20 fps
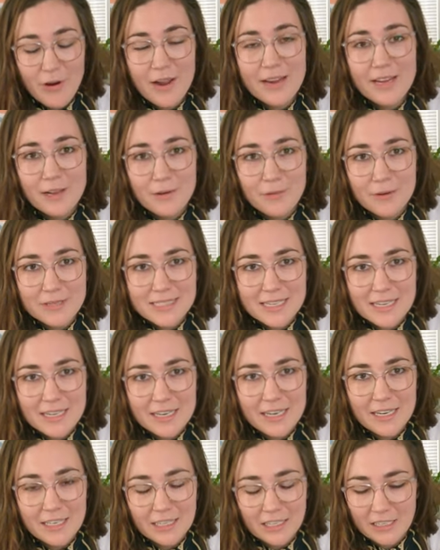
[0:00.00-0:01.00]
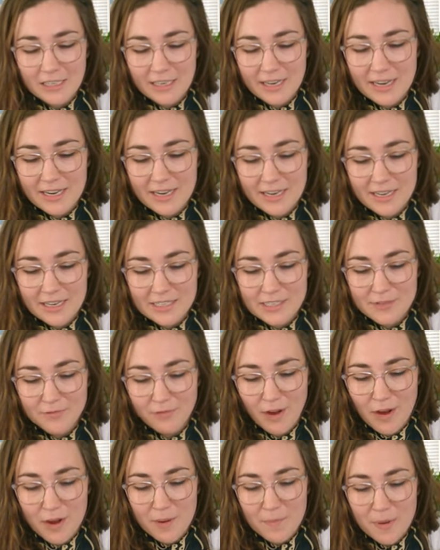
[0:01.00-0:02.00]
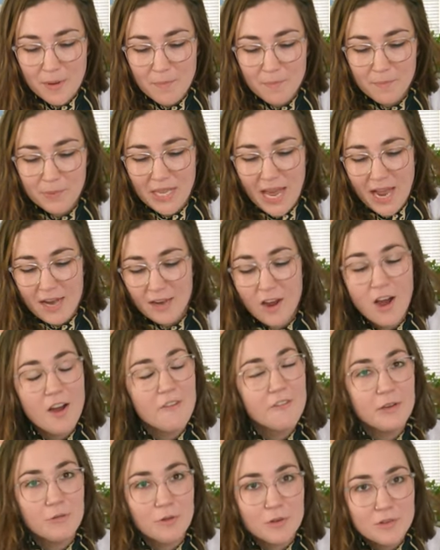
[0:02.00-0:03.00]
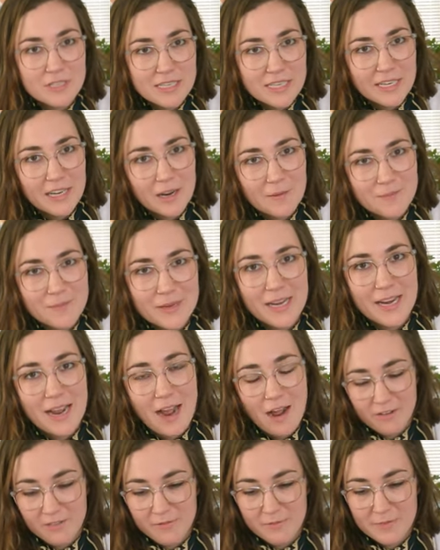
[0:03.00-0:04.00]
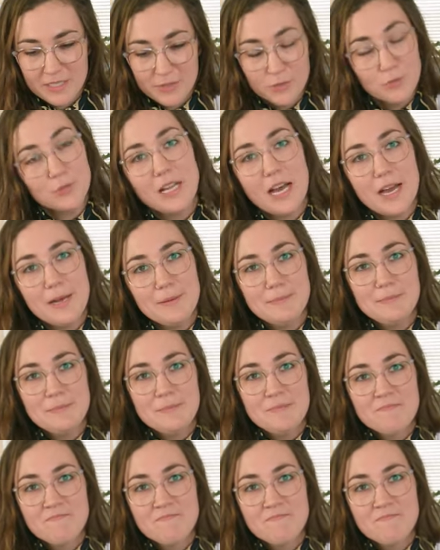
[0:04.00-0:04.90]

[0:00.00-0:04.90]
no idea what's in here, and it is from Black Coffee Roasting Company out of Missoula.